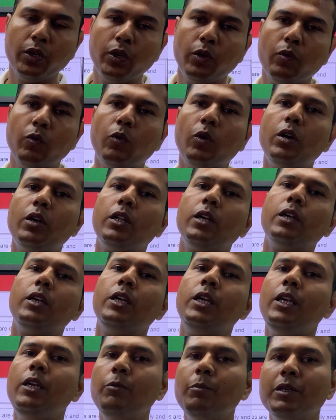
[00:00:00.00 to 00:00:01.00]
what
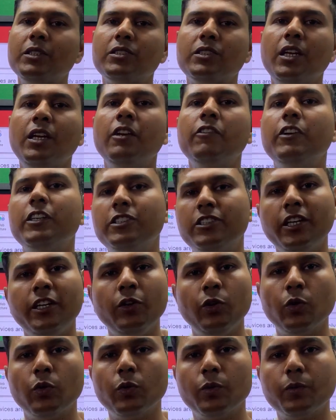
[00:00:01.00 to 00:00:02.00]
he must invest
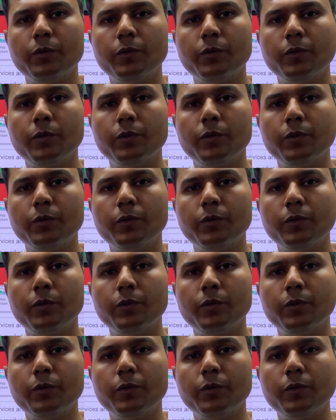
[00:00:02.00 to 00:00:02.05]
into,